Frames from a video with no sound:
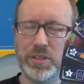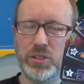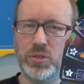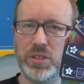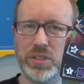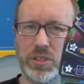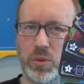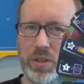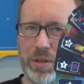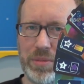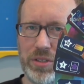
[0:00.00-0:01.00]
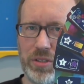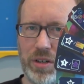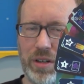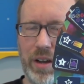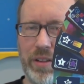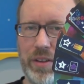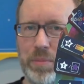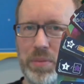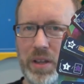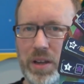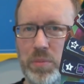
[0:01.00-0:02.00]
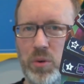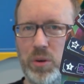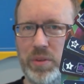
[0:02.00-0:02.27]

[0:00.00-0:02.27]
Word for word: and chooses two of them to start on their player board,